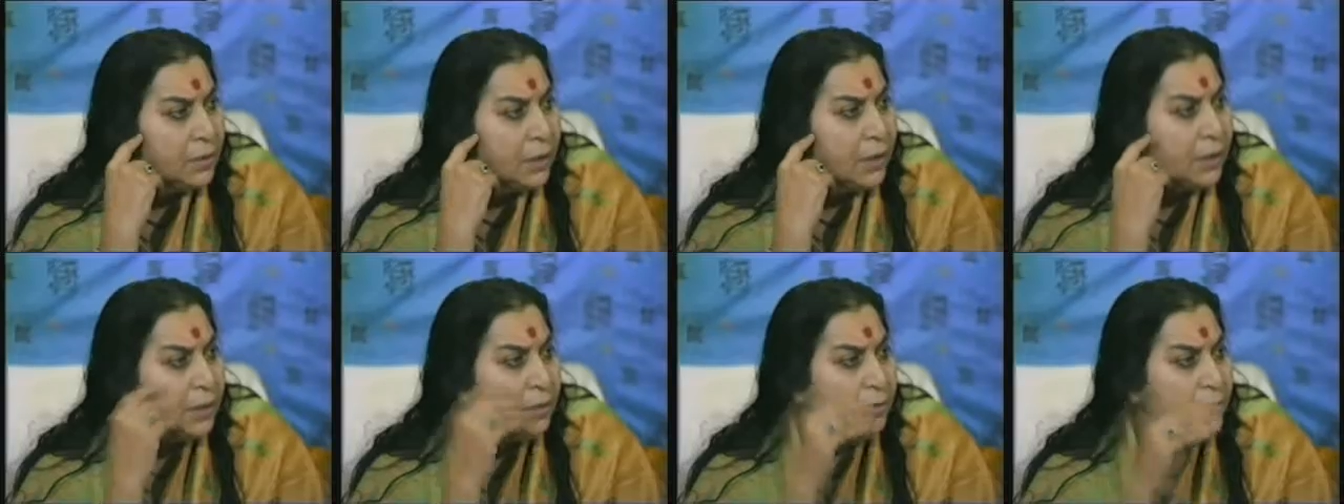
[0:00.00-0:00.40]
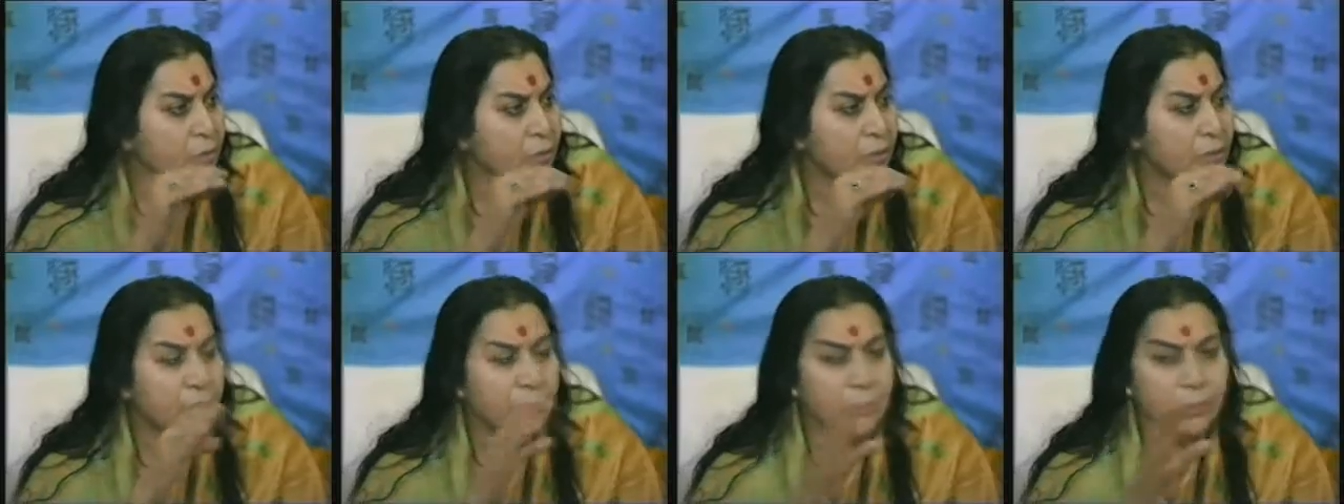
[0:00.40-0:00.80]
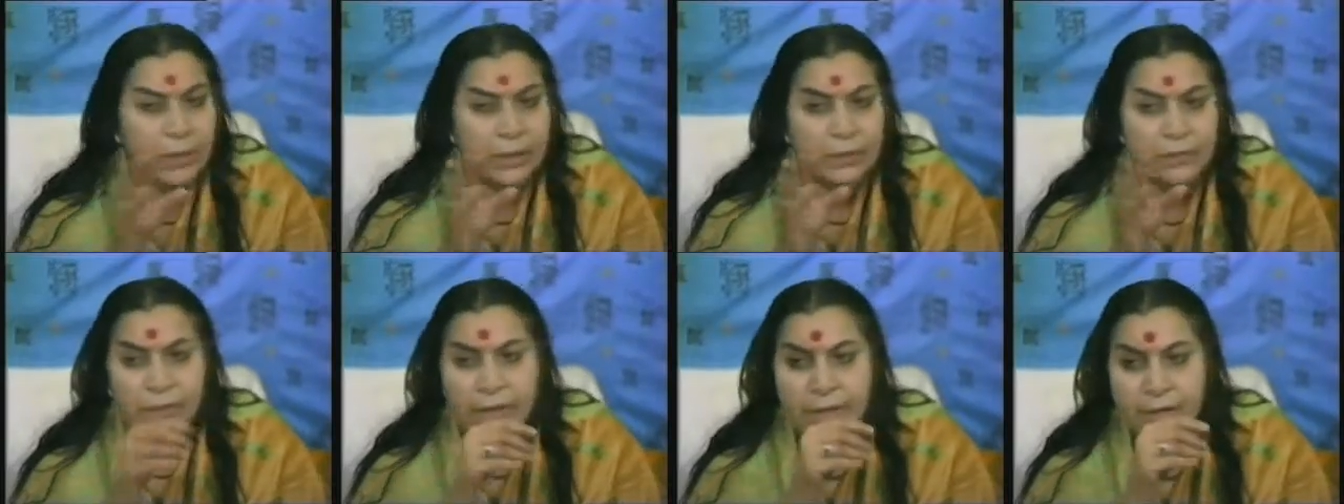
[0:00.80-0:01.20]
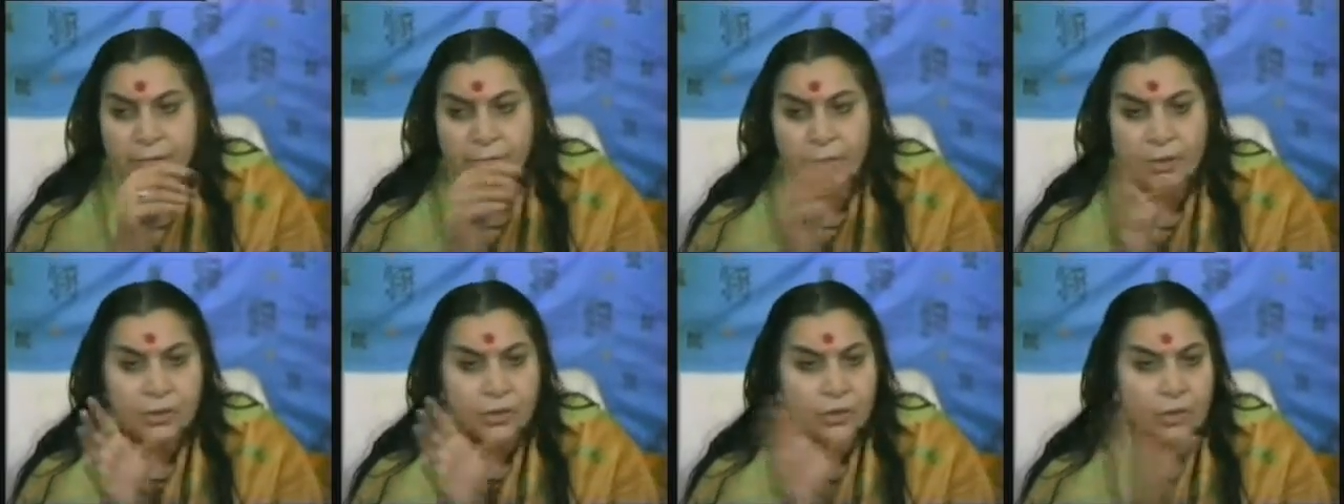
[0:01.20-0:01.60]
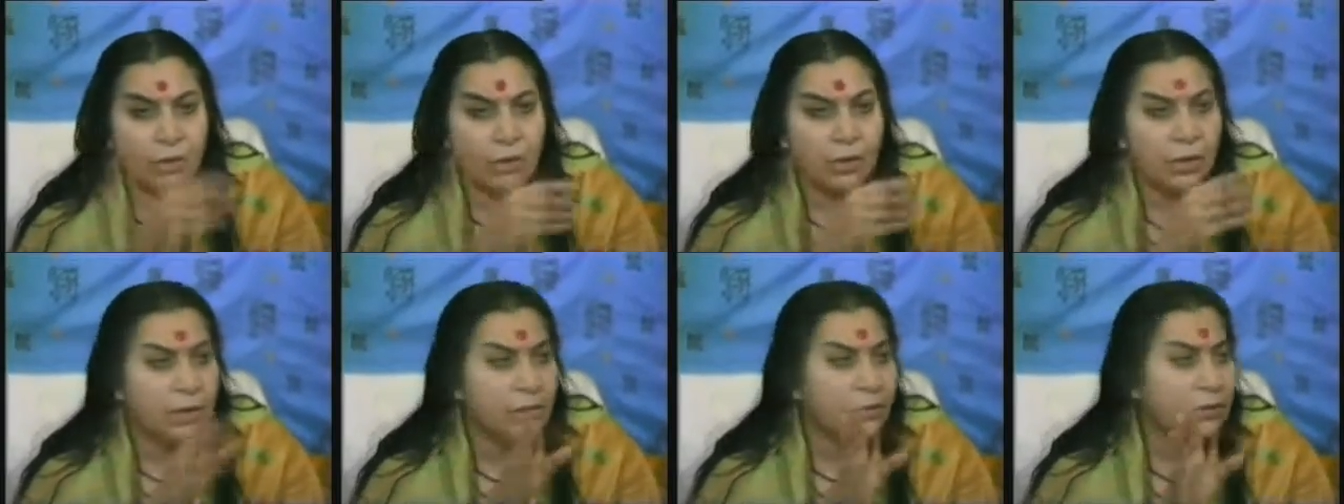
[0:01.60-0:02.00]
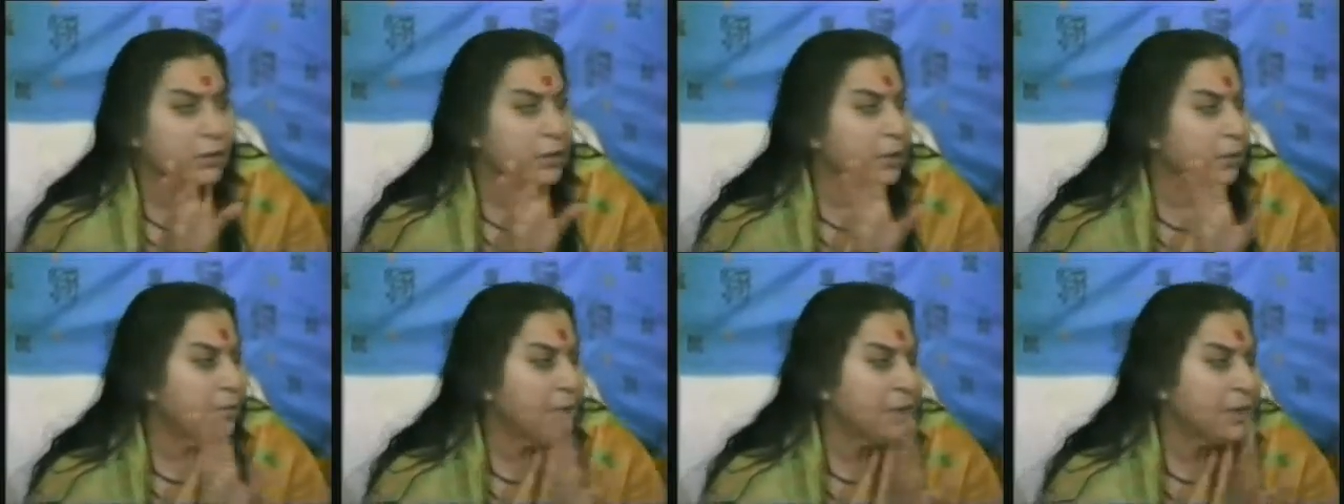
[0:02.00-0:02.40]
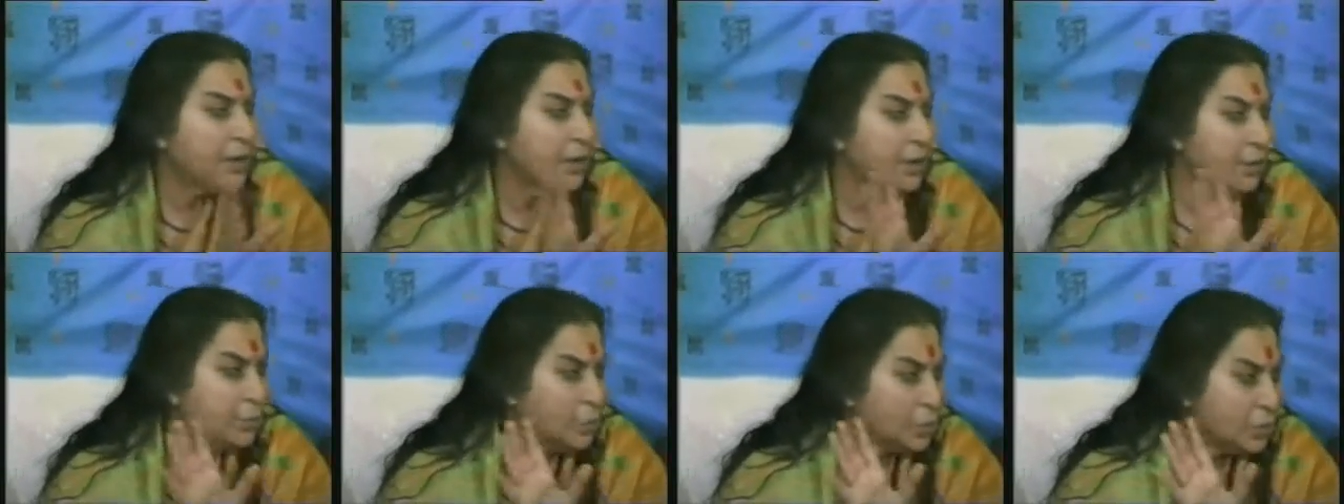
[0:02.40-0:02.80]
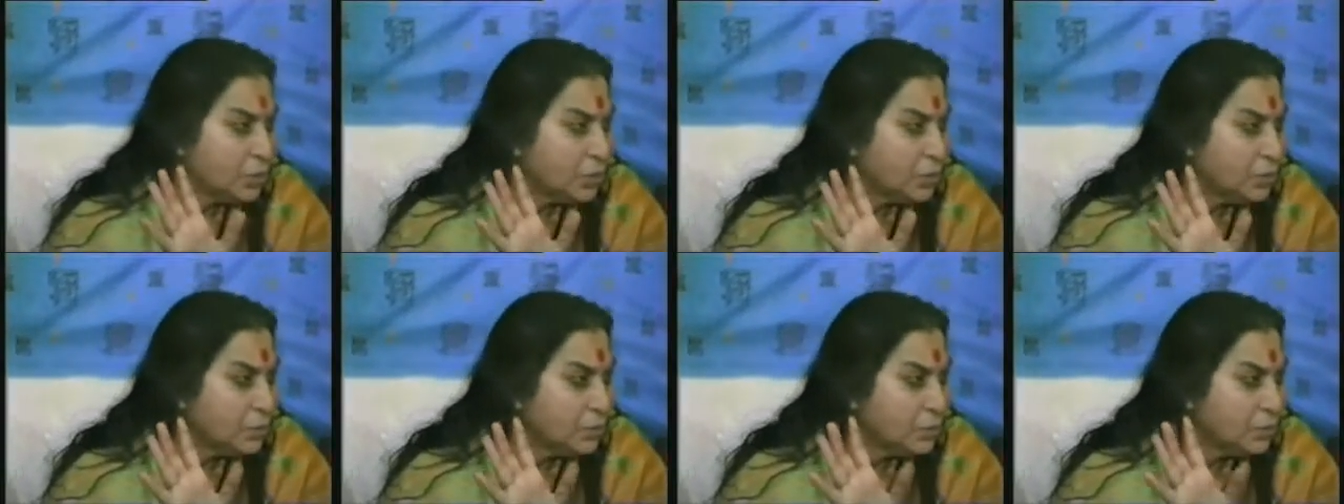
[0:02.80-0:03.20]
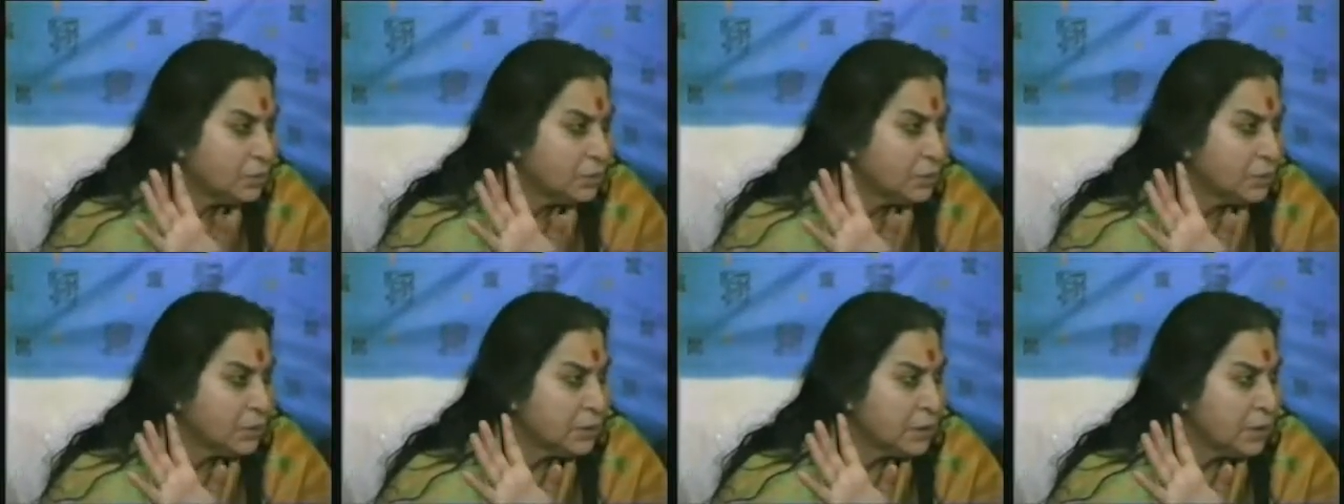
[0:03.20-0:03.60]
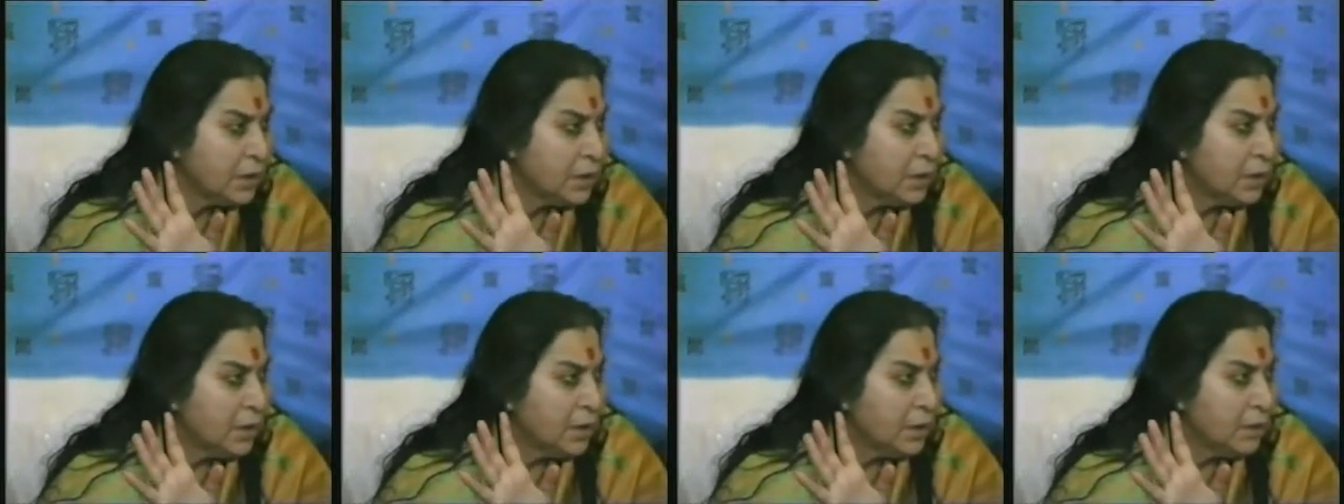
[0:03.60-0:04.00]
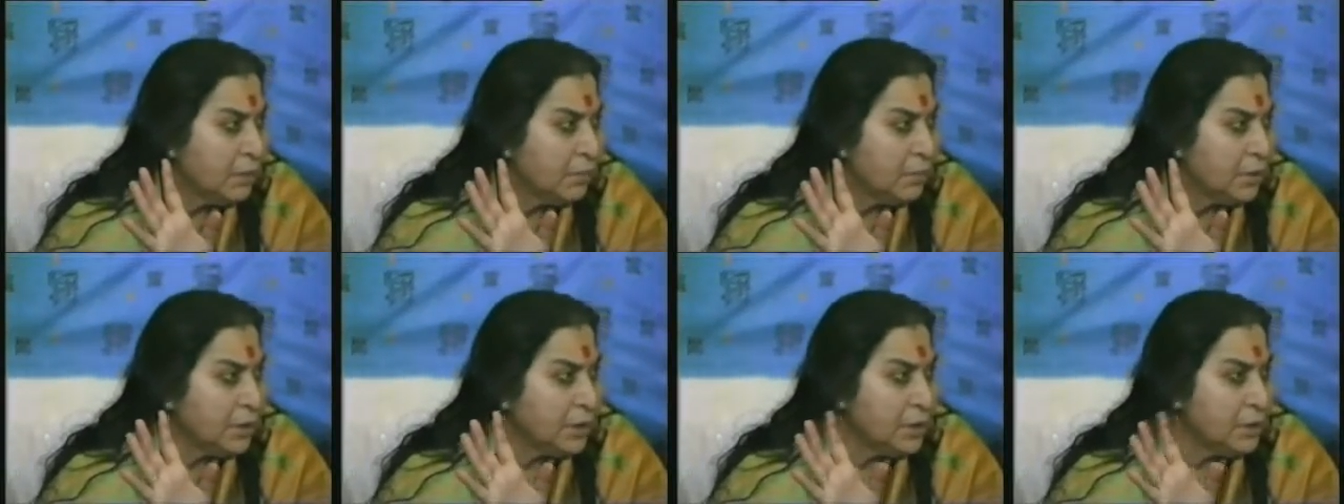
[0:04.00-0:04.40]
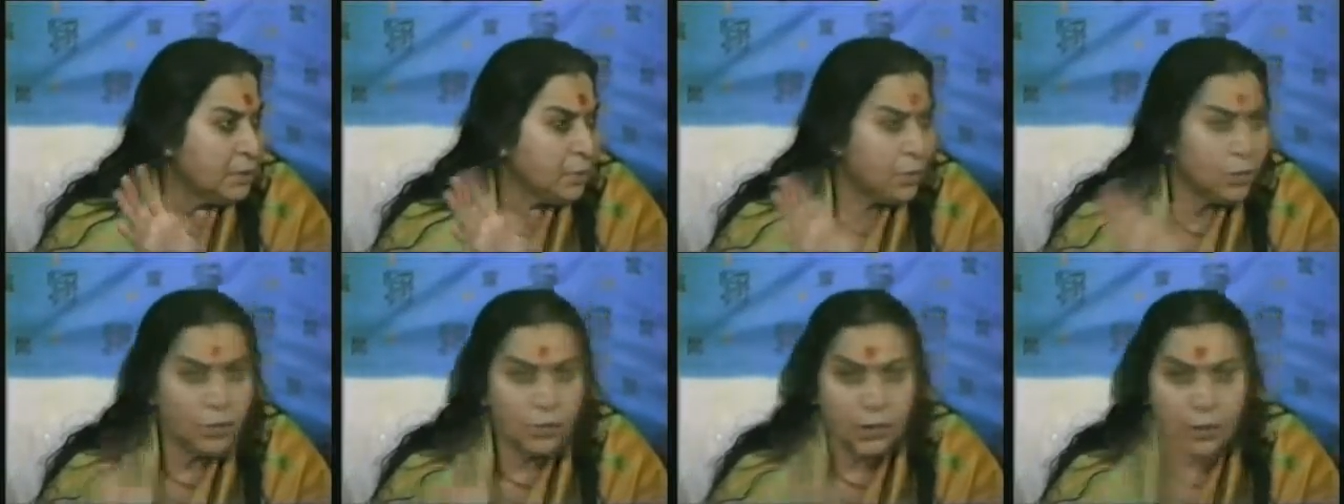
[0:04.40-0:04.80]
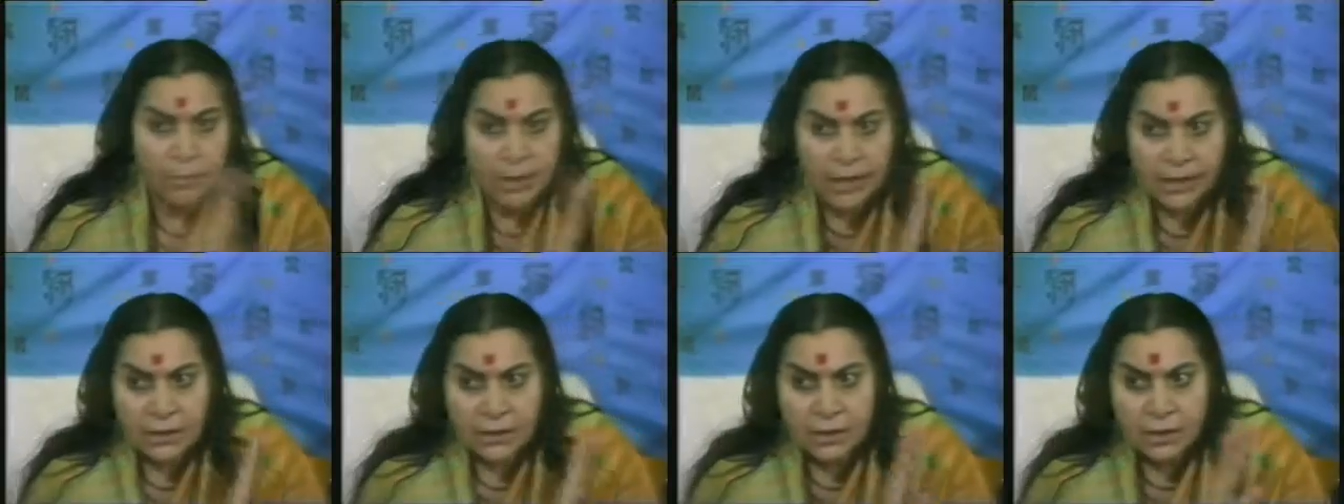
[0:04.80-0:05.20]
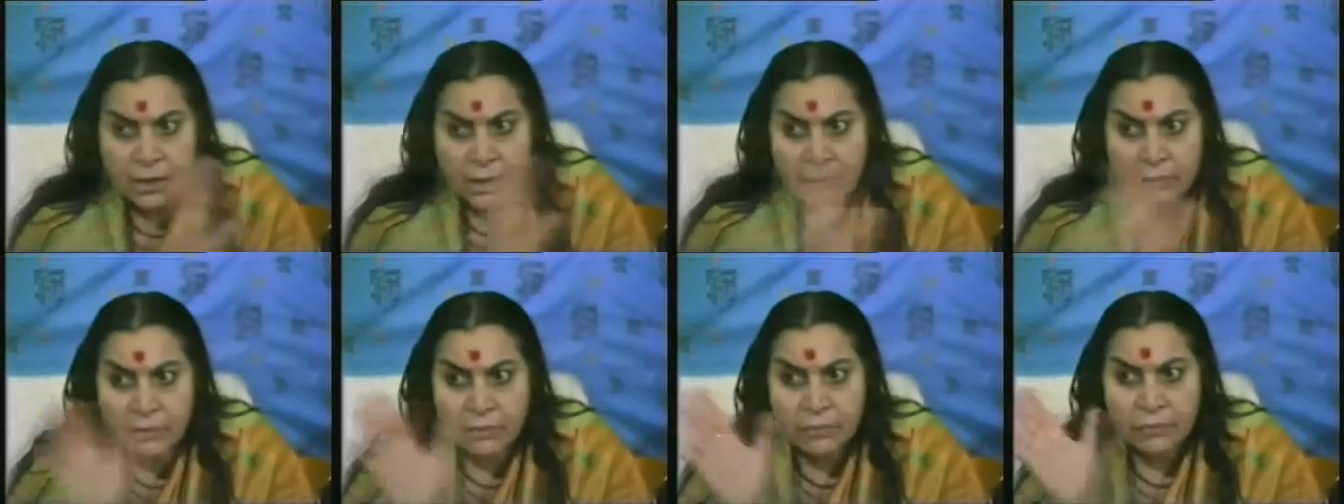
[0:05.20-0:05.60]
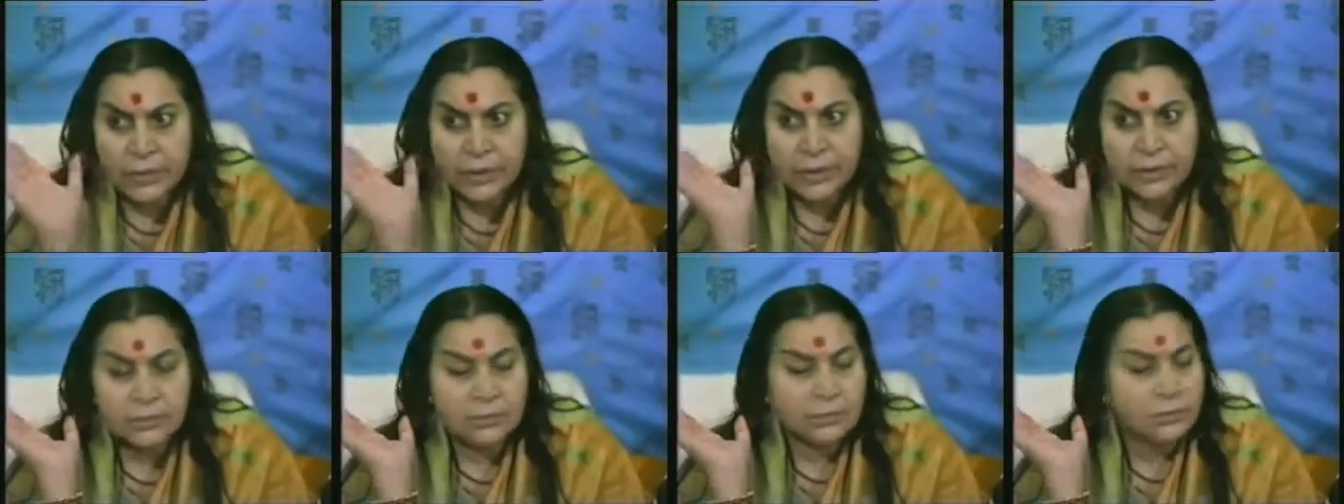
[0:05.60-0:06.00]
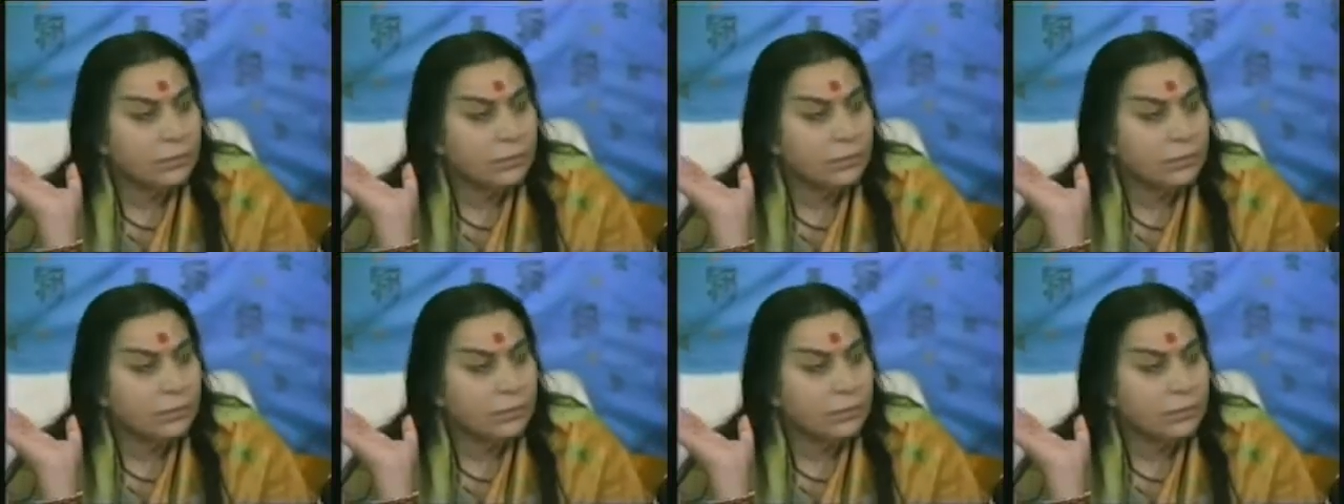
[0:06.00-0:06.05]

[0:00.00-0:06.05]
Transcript: At the most, they might fight for a chocolate or something at the most. But in spiritual matters, they never fight.